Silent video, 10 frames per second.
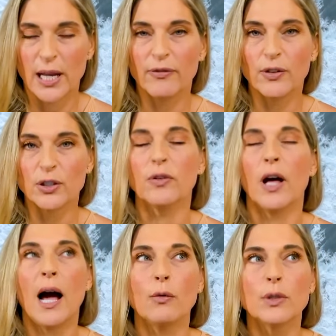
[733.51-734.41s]
First of all,
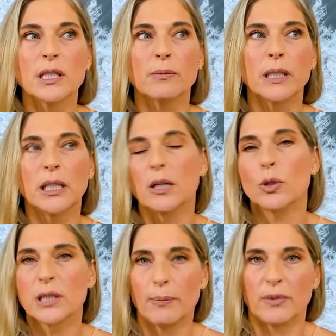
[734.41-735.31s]
how would somebody know
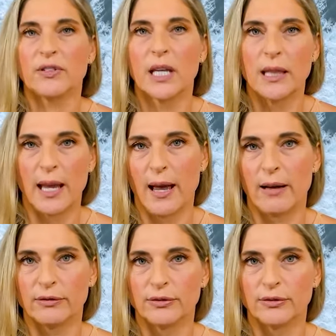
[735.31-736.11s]
what type of skin they have?